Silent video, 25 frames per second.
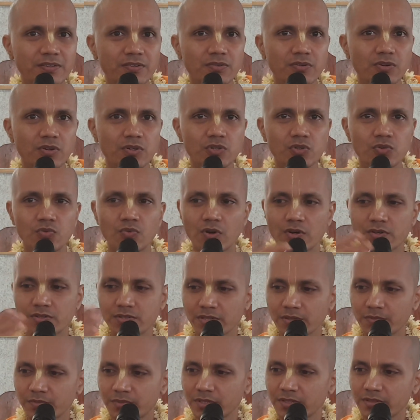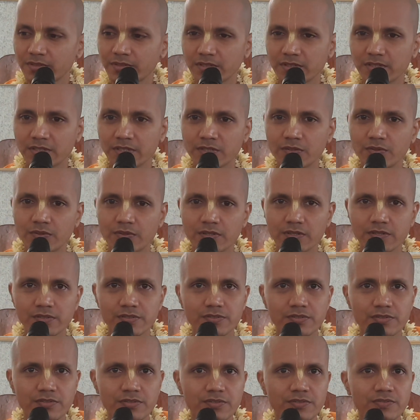or you watch something in
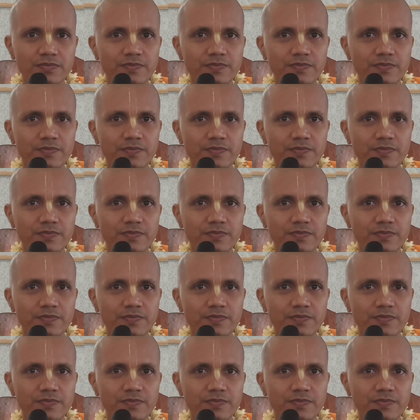ignorance.